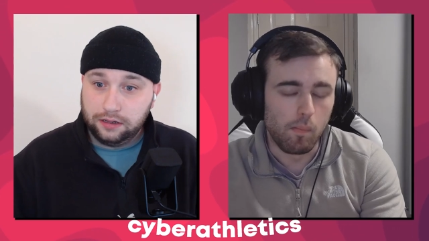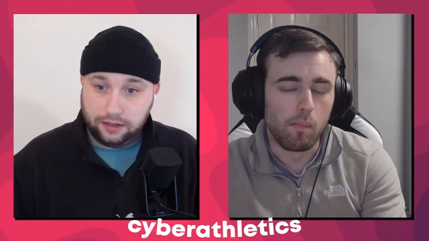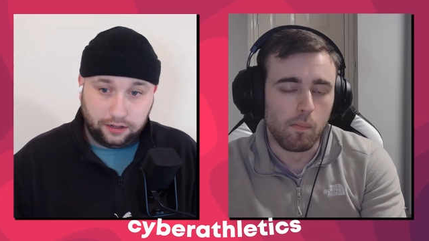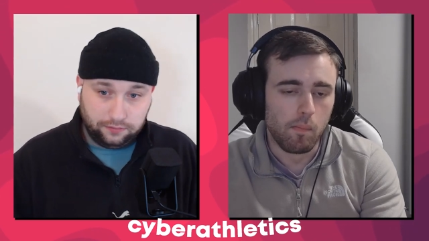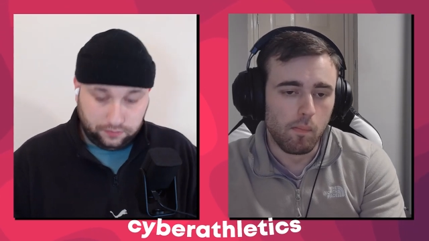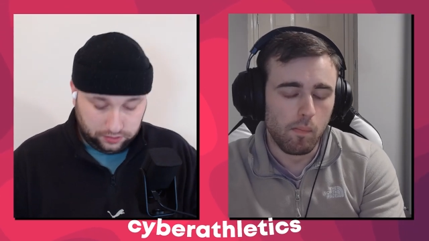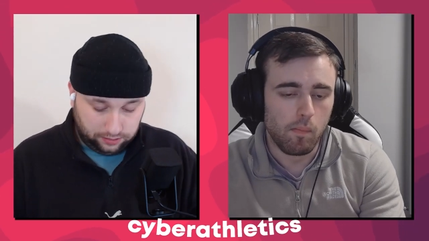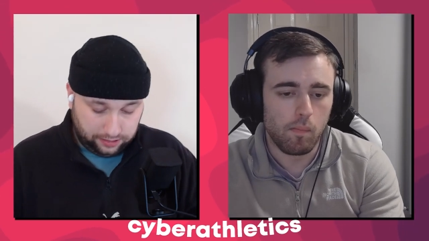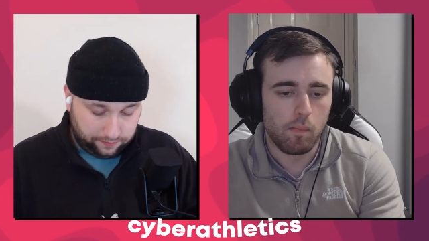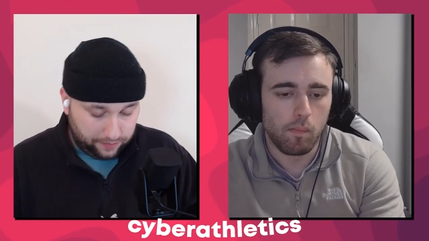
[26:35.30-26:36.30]
Speaker 1: You mm. know, hmm.
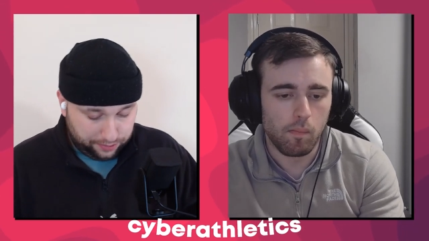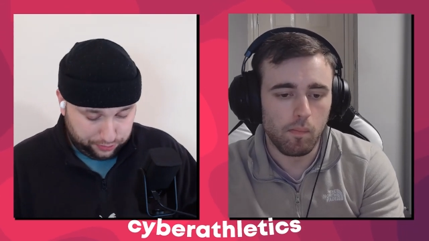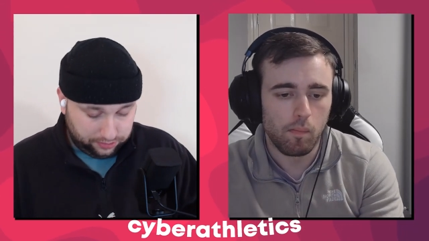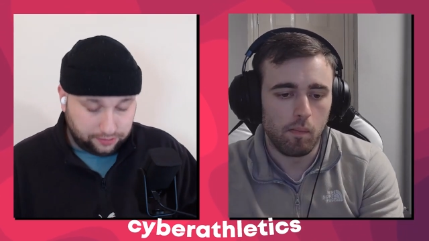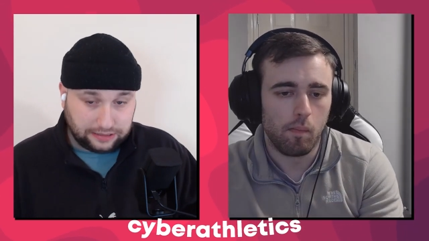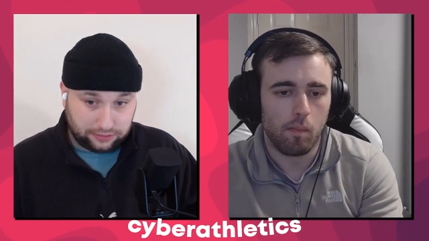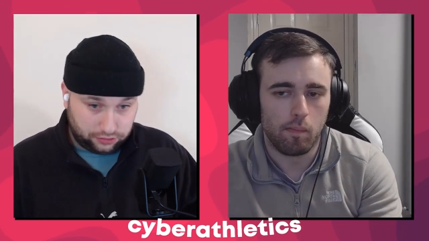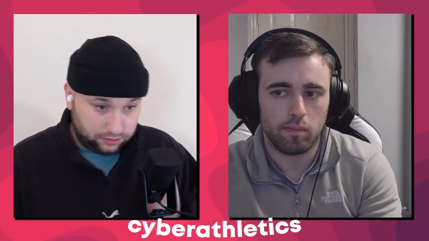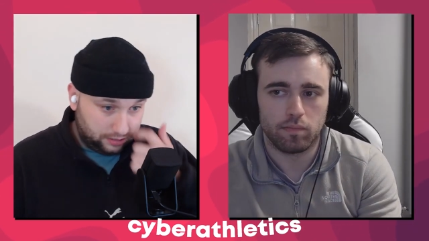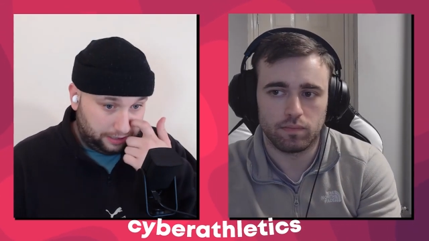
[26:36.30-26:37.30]
so like I think those
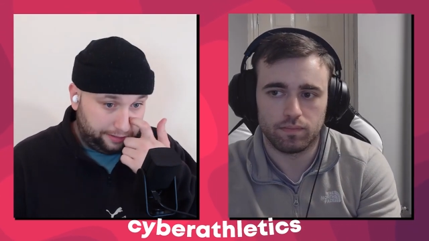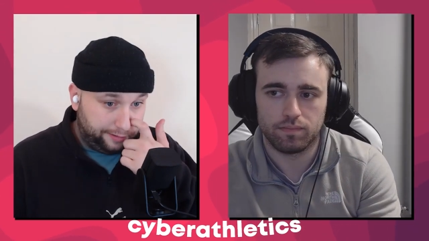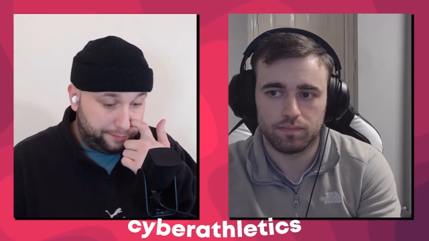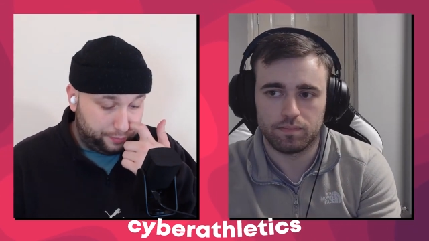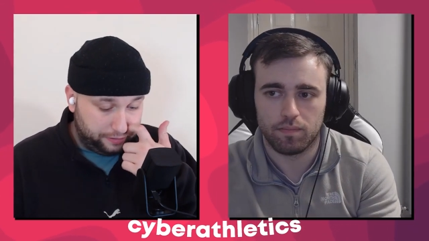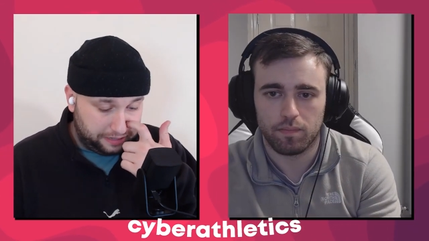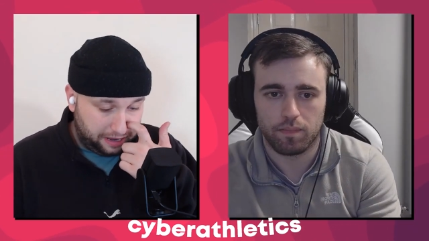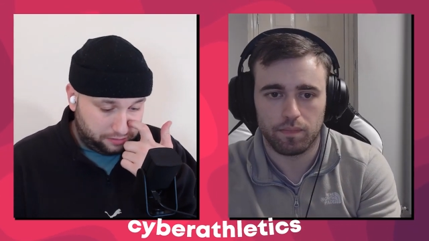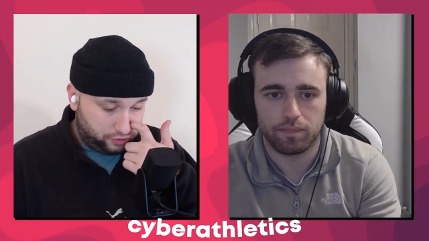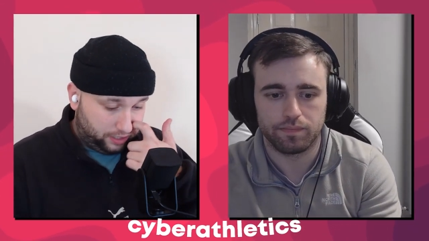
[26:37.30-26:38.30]
actions say a lot. But
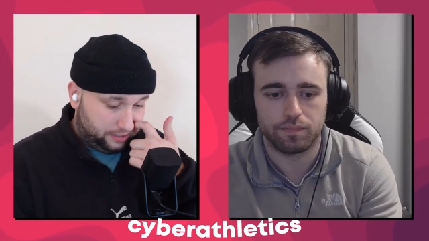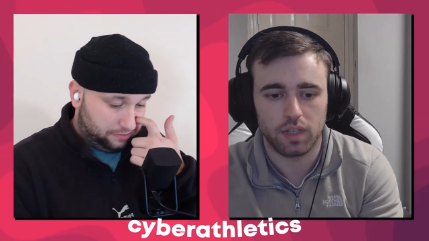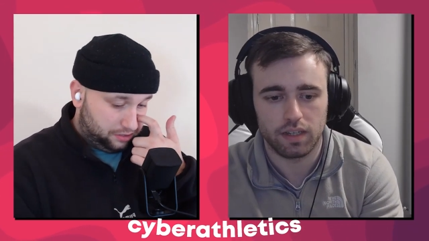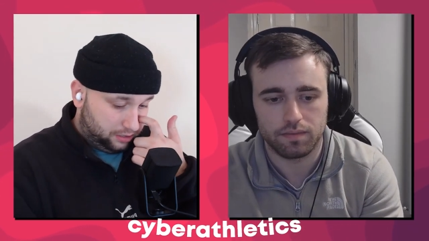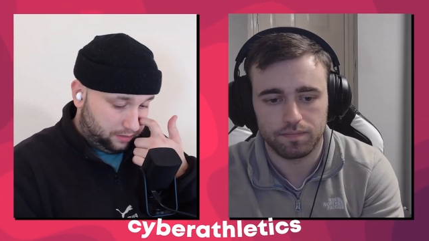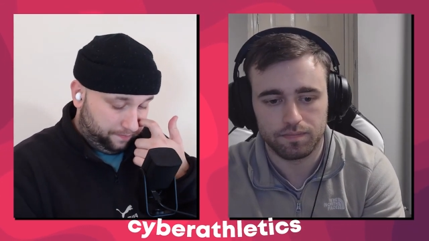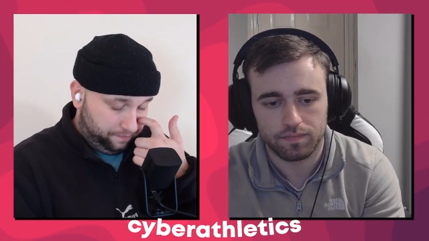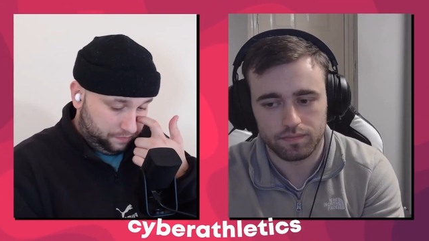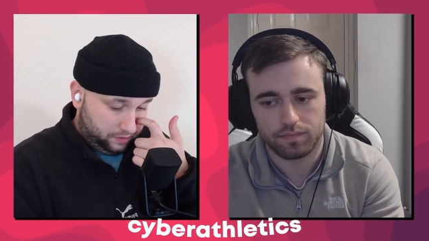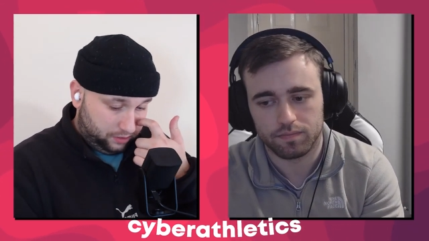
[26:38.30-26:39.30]
again, shout out yeah. to the
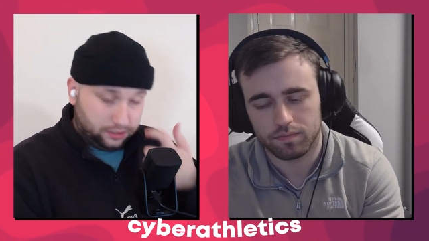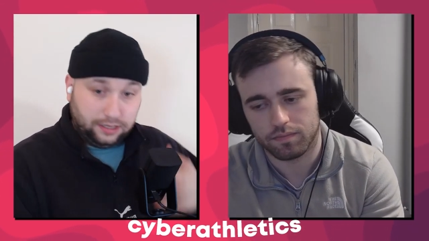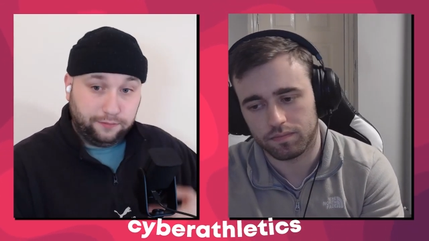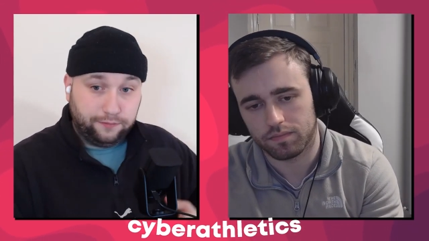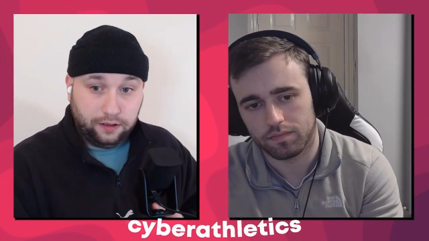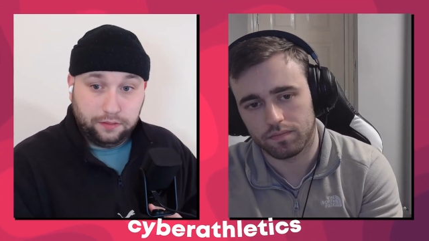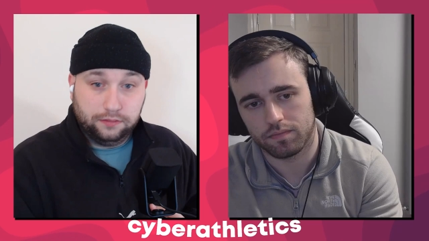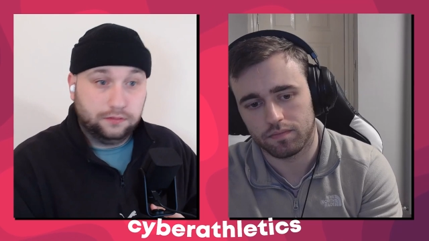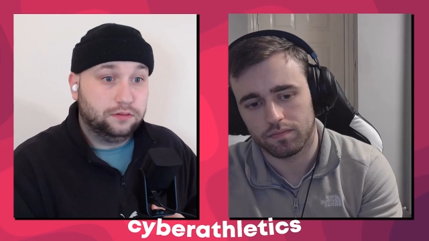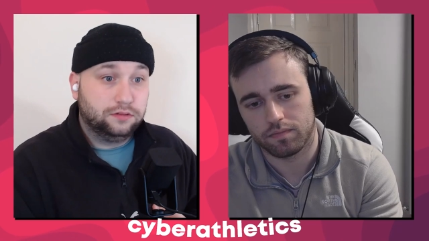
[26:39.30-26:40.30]
to the team
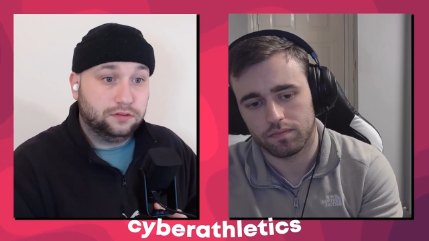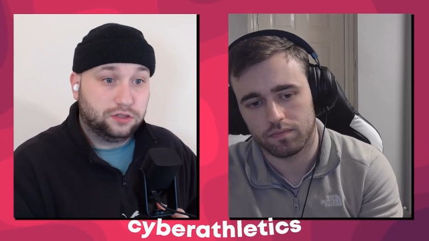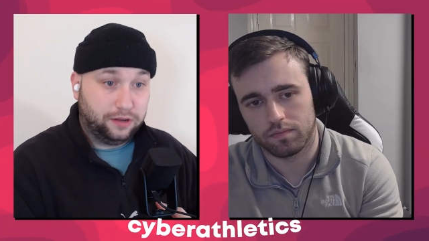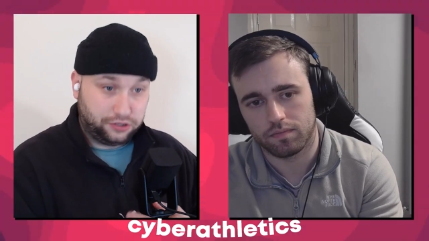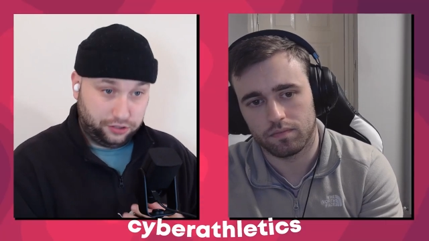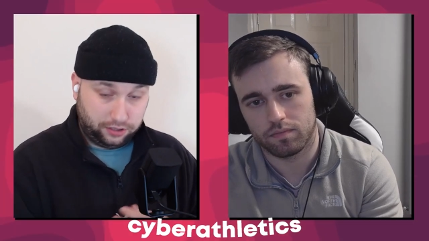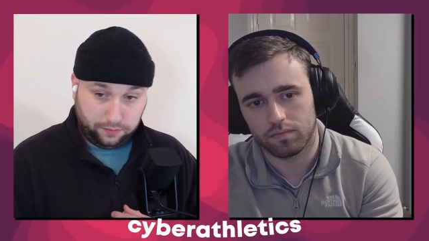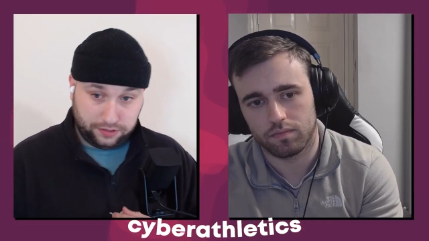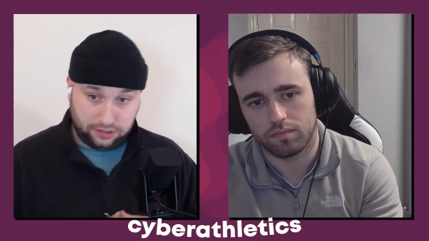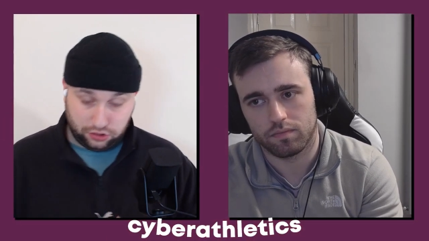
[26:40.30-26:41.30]
for smashing the
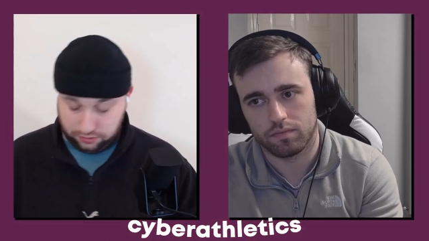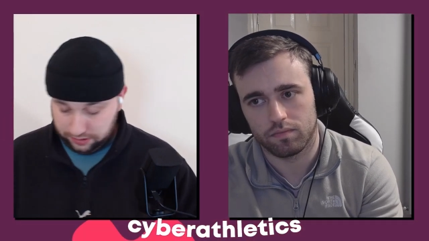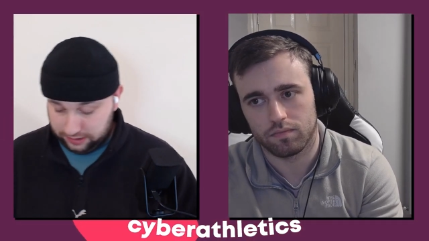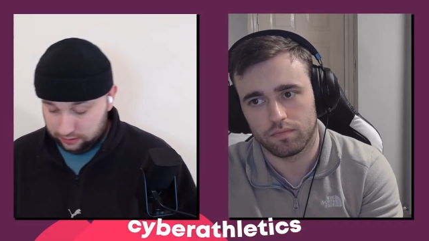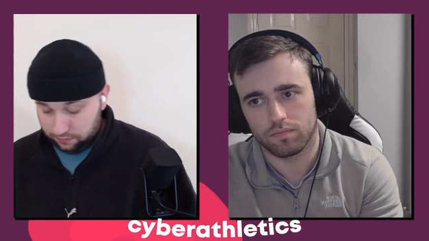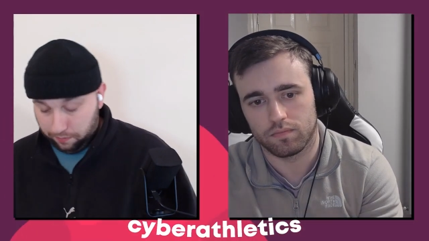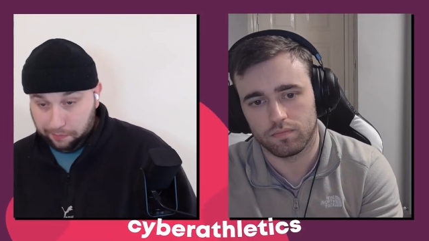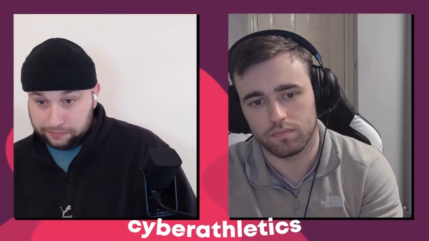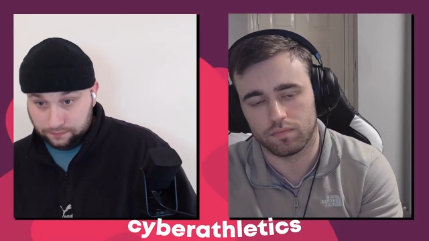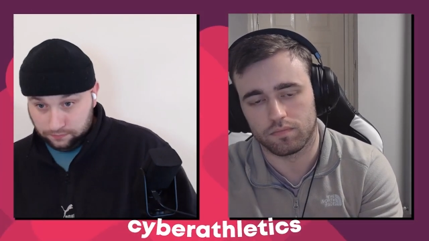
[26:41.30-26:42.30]
competition all year long.
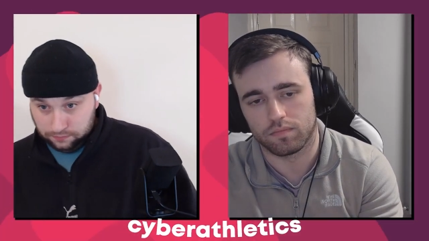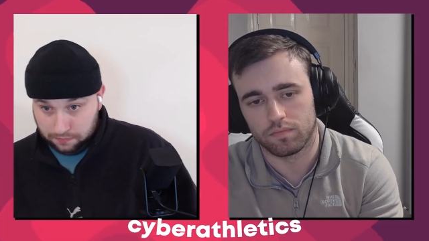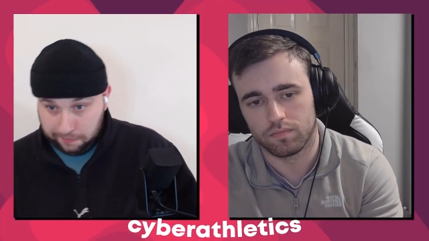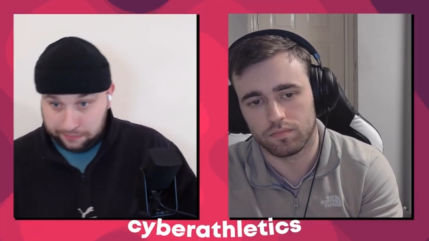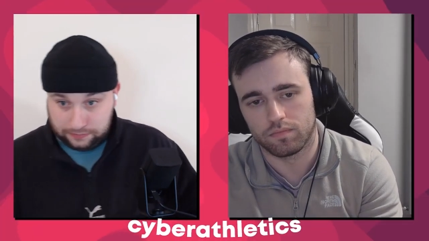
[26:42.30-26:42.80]
Mm-hmm.